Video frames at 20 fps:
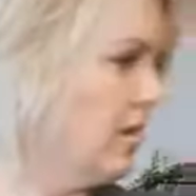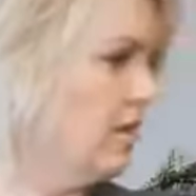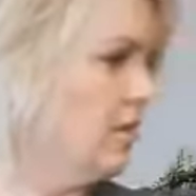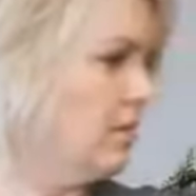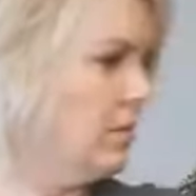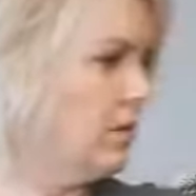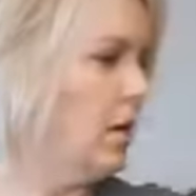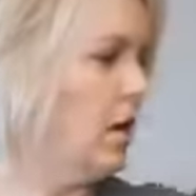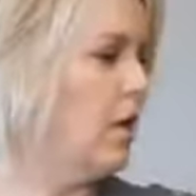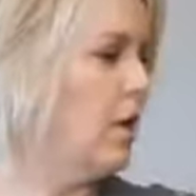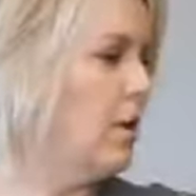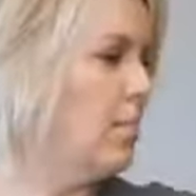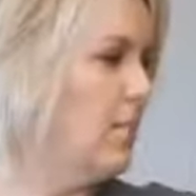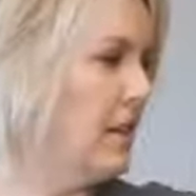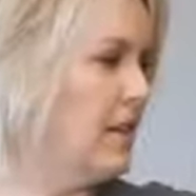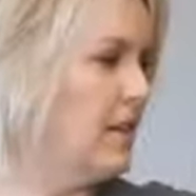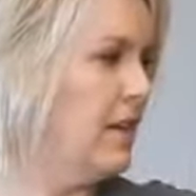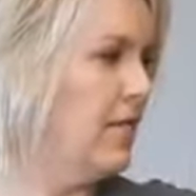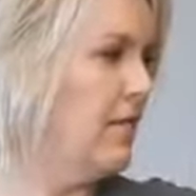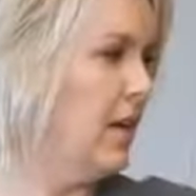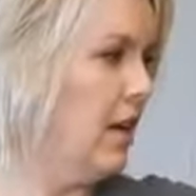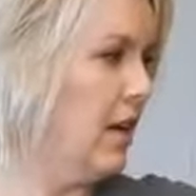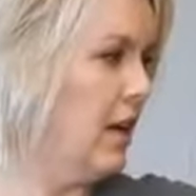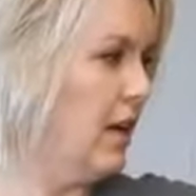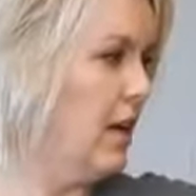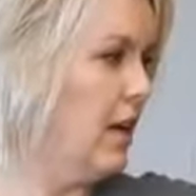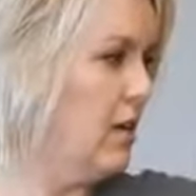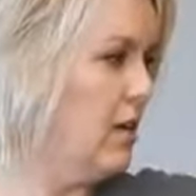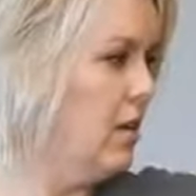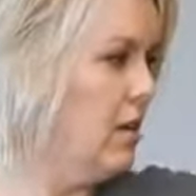we call a bendy
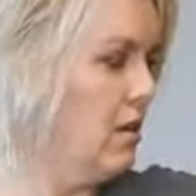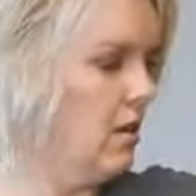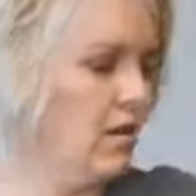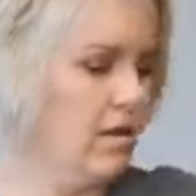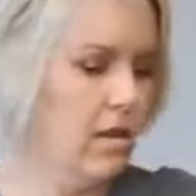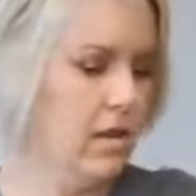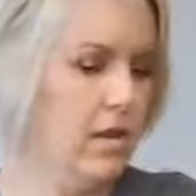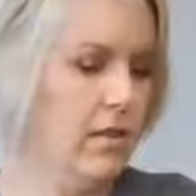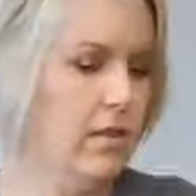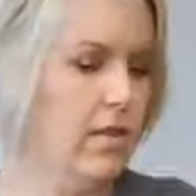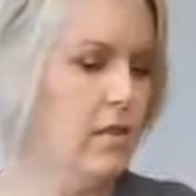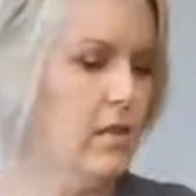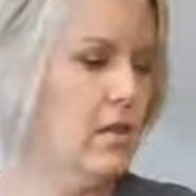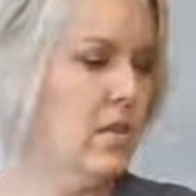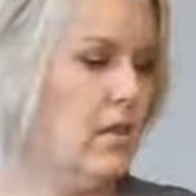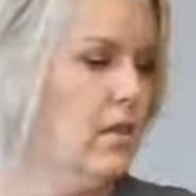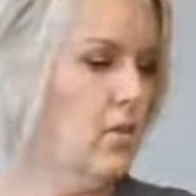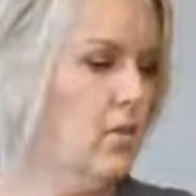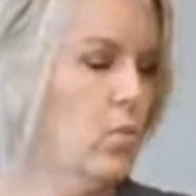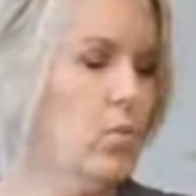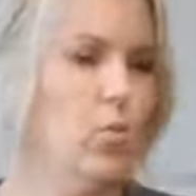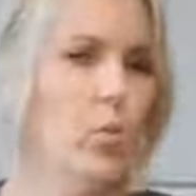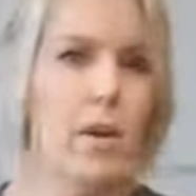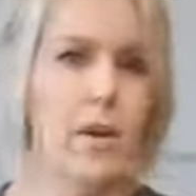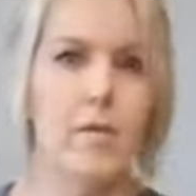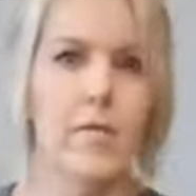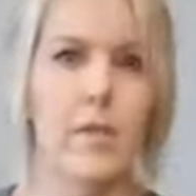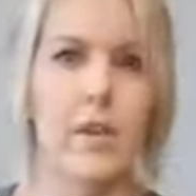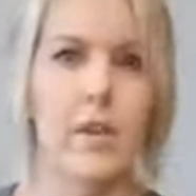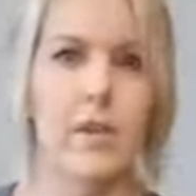vine. This is one
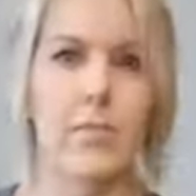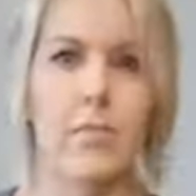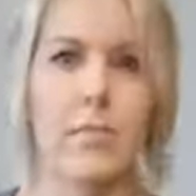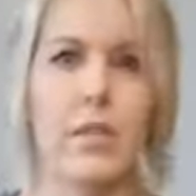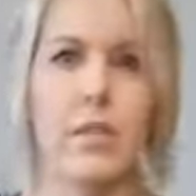of them.